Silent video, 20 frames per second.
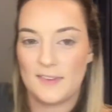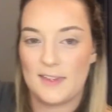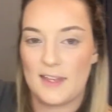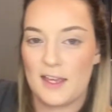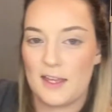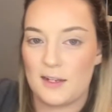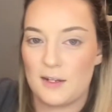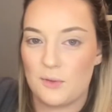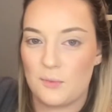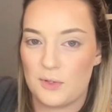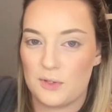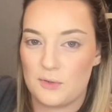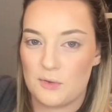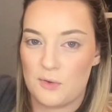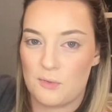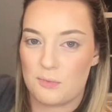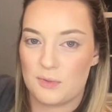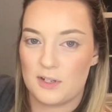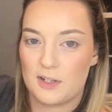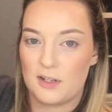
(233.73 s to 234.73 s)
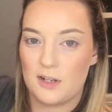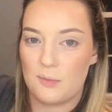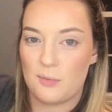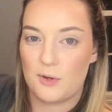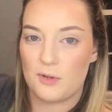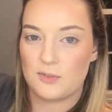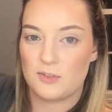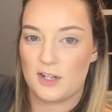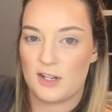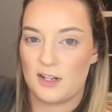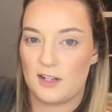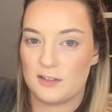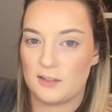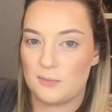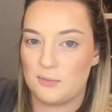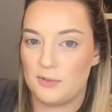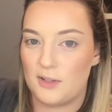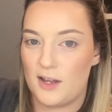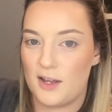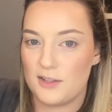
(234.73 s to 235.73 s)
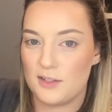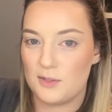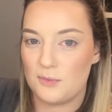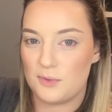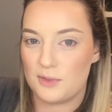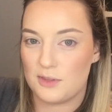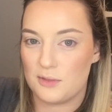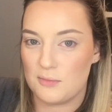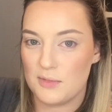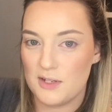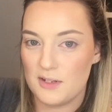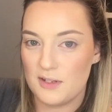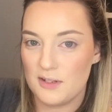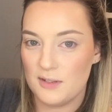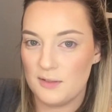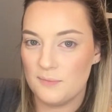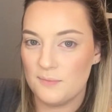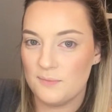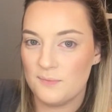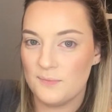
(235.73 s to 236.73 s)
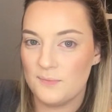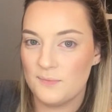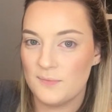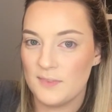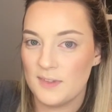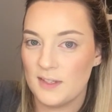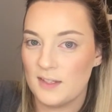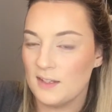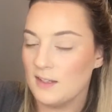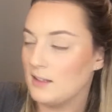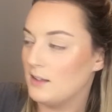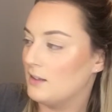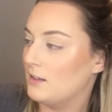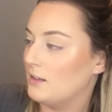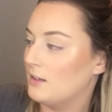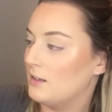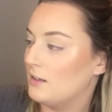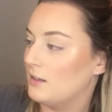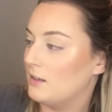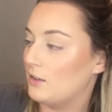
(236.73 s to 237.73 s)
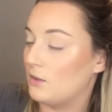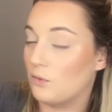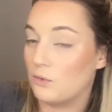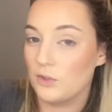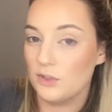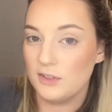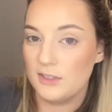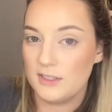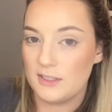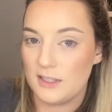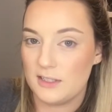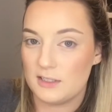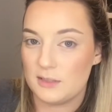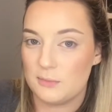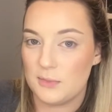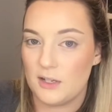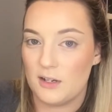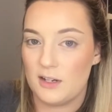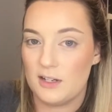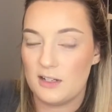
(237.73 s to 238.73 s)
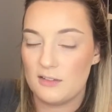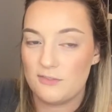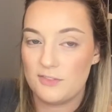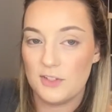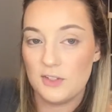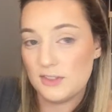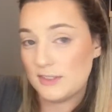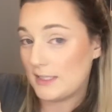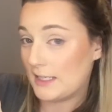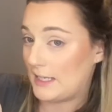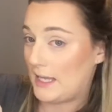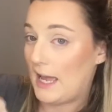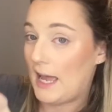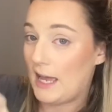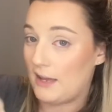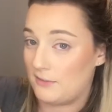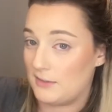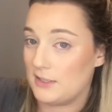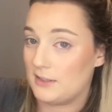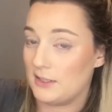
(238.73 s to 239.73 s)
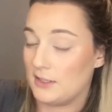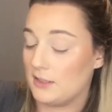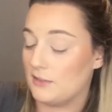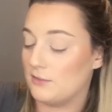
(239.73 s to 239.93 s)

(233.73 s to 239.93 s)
then when you open it up, I'll try not to blind you with the mirror. Really nice mirror, and it feels like heavy, like it